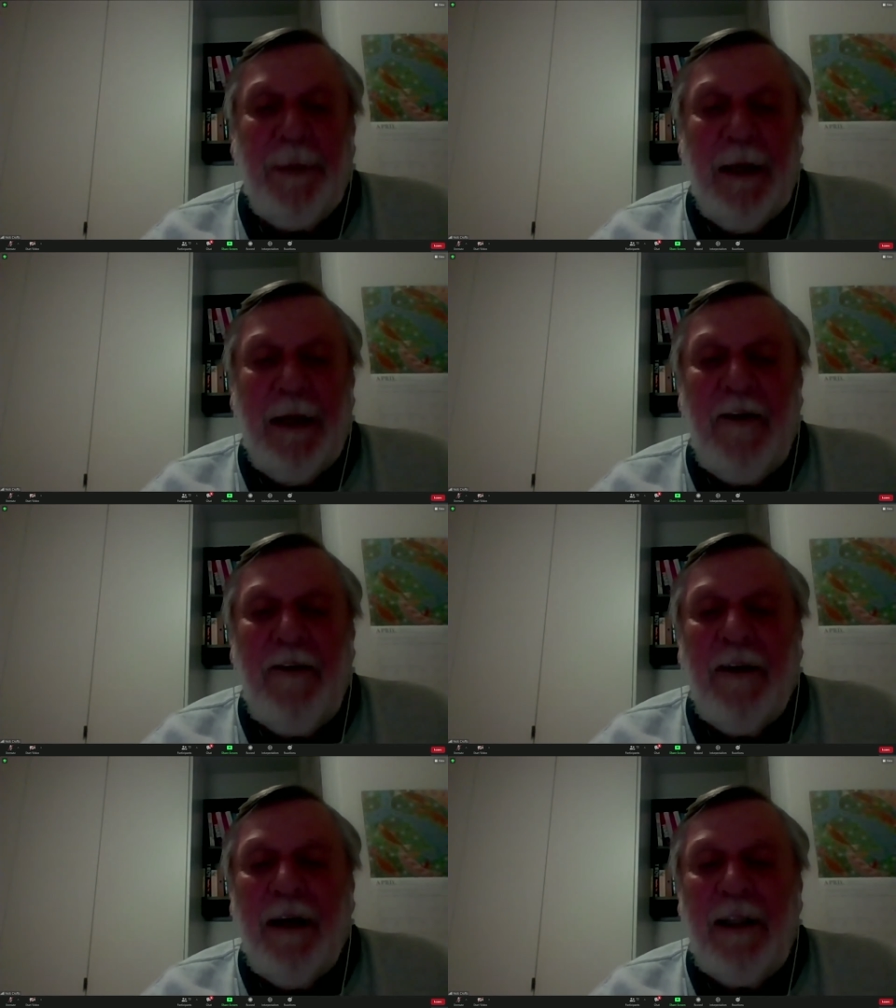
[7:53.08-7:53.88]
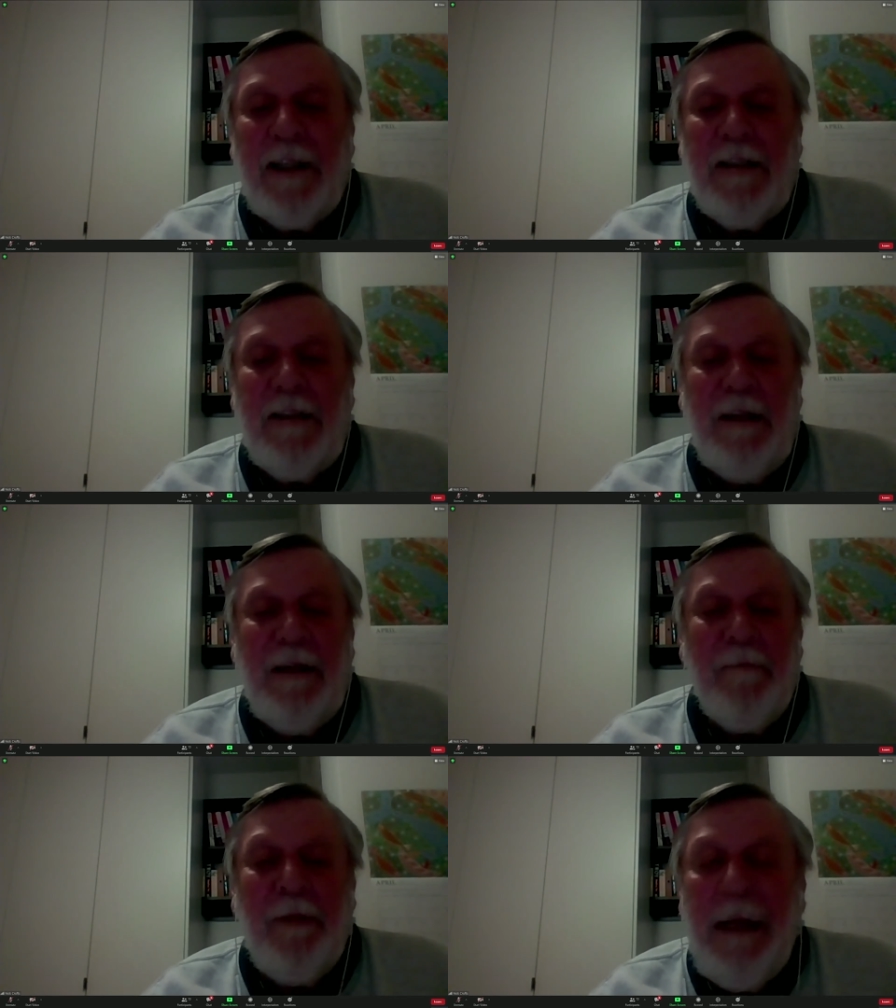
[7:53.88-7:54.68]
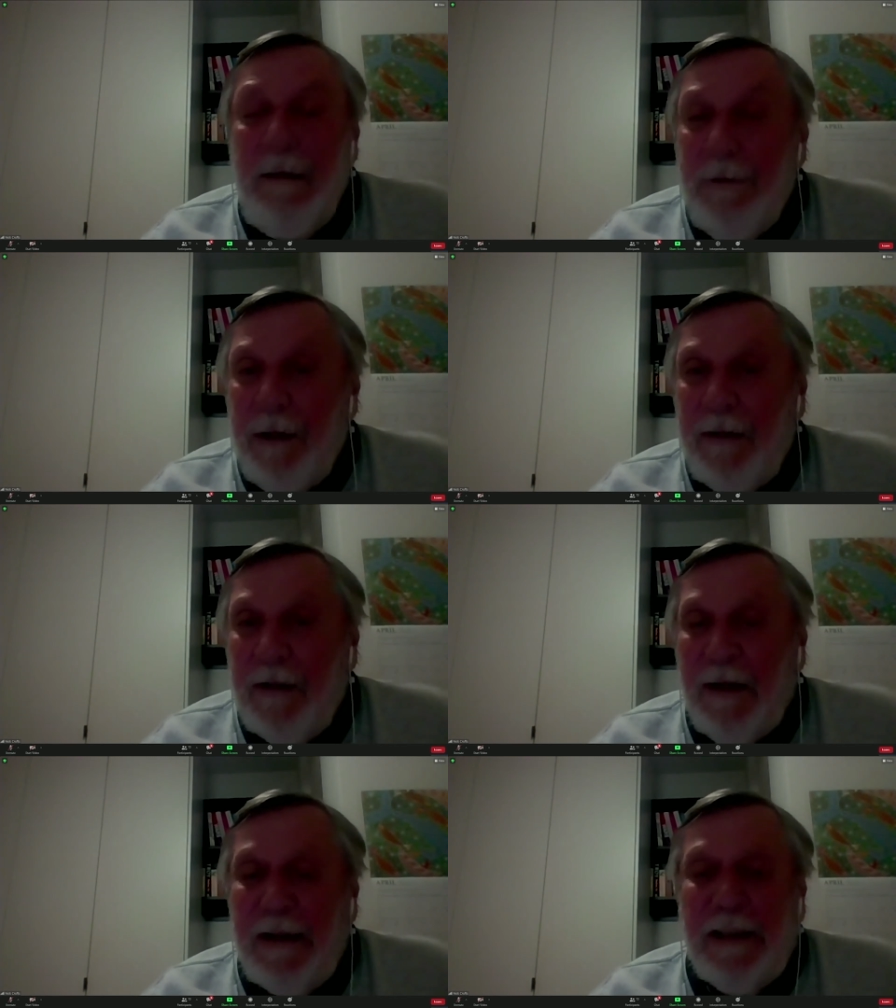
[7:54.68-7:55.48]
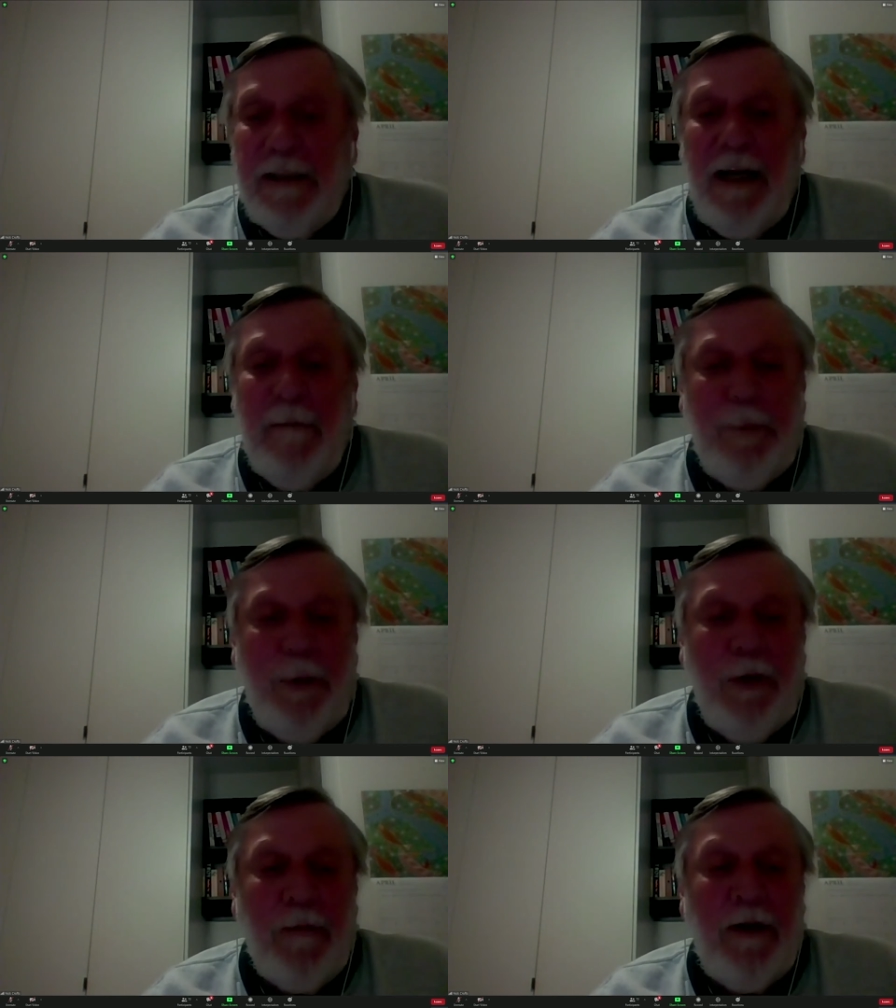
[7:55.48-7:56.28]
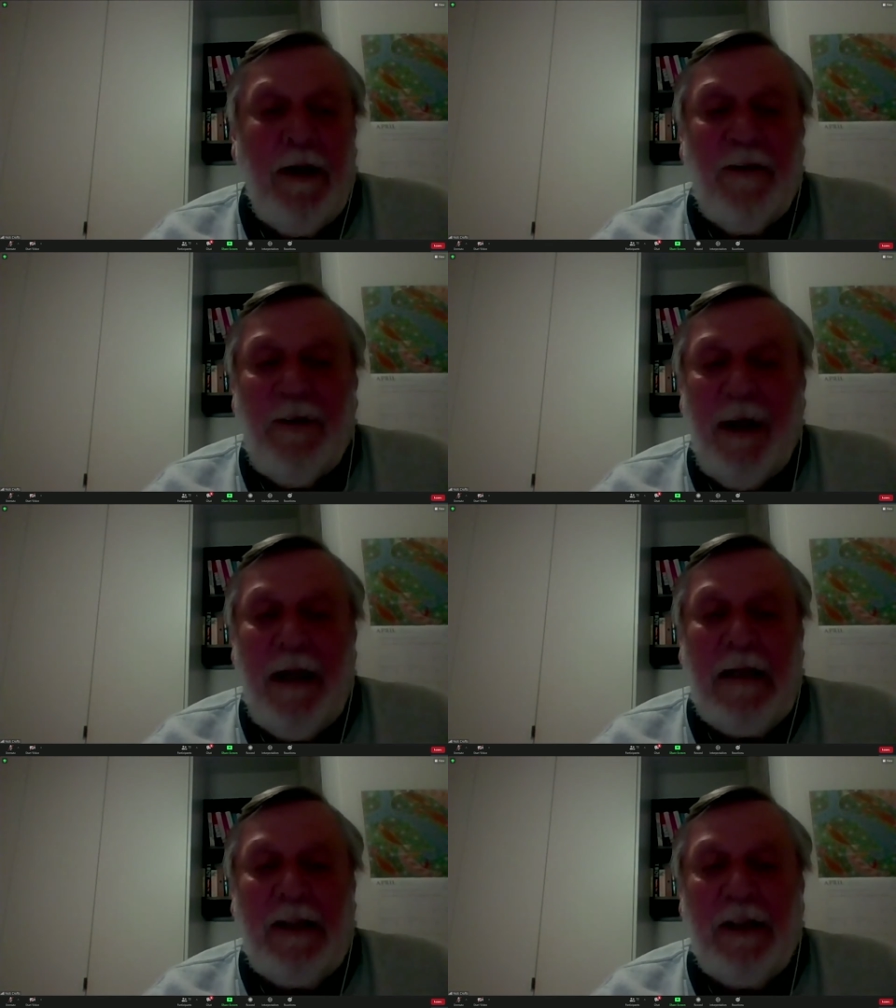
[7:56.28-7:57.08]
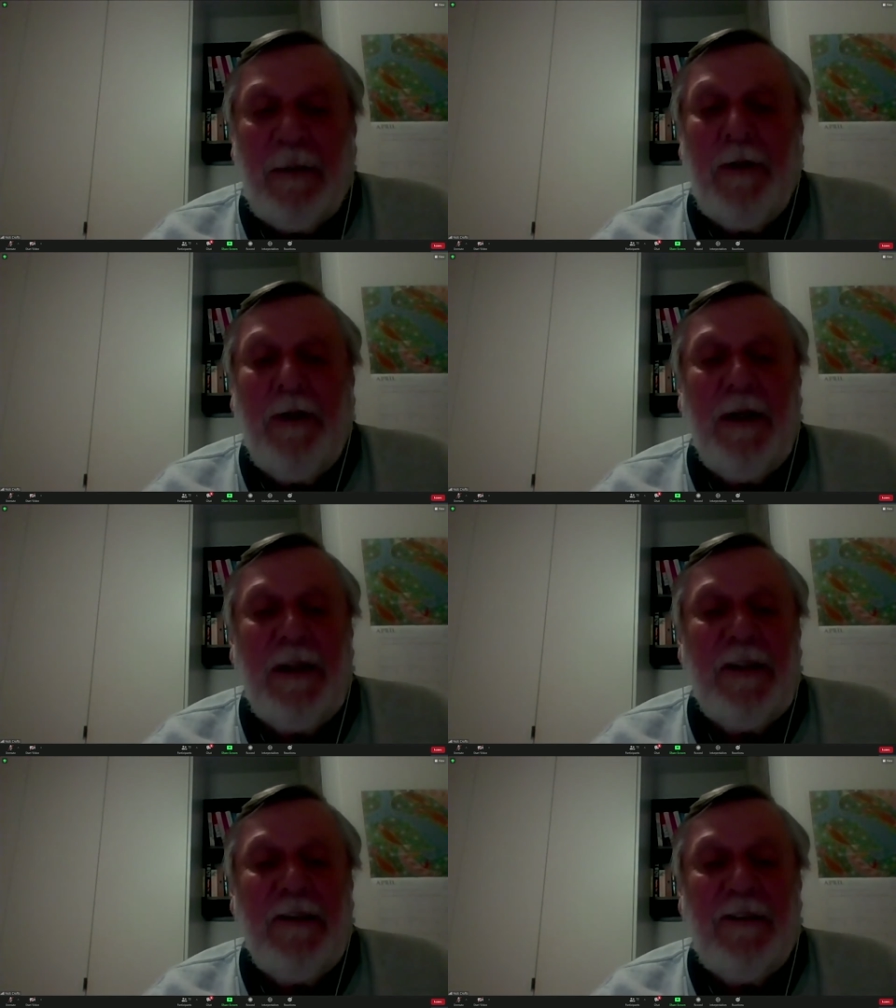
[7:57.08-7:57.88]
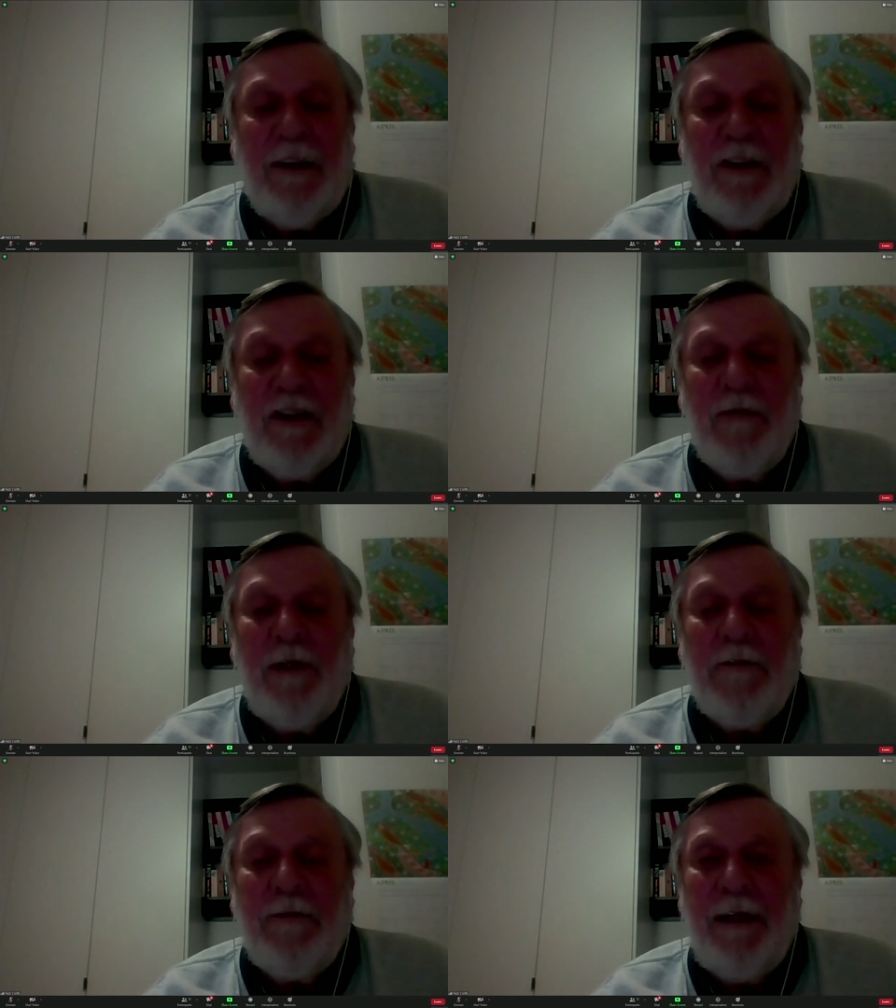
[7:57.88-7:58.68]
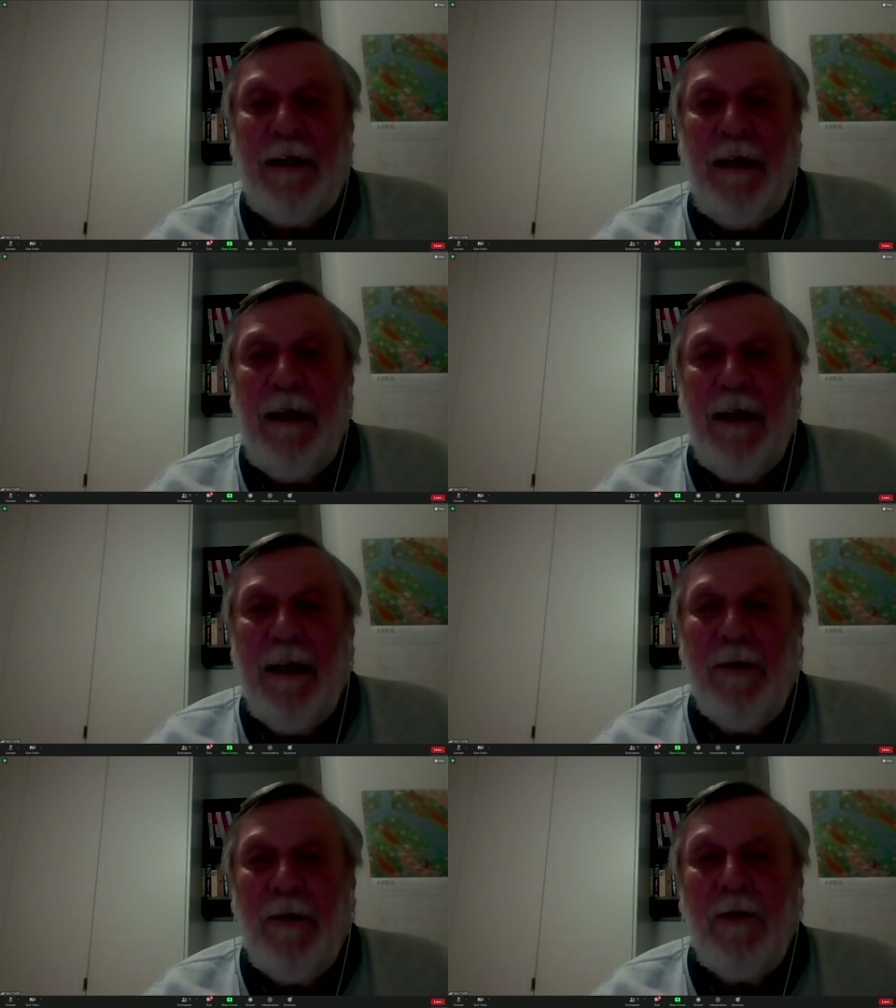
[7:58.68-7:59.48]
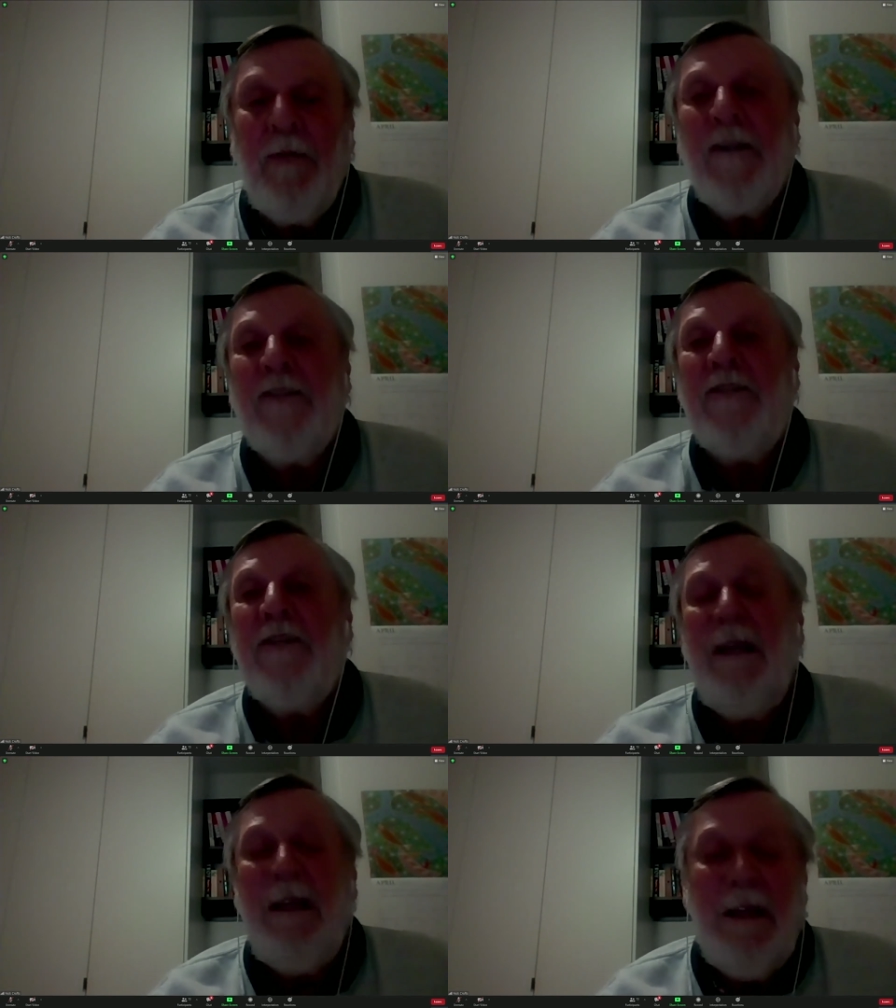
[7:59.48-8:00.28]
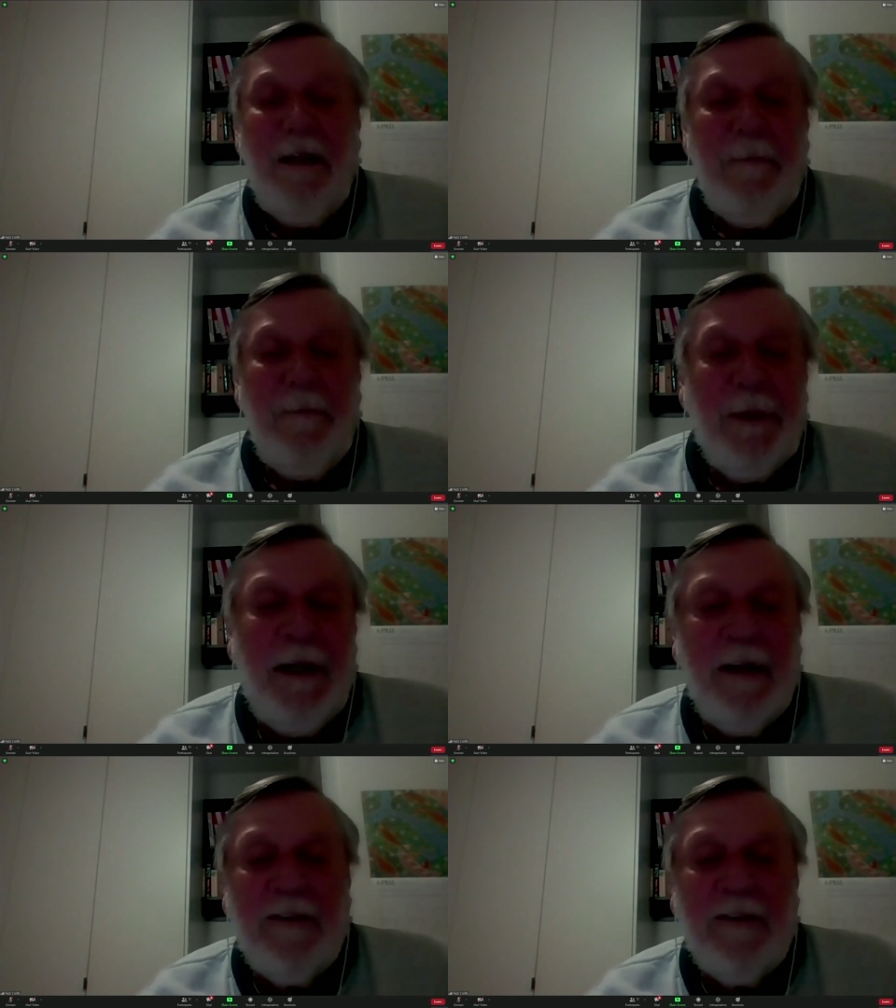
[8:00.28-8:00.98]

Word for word: uh, education, meaningful education, employment, training, job creation, social welfare, and all the rest, that our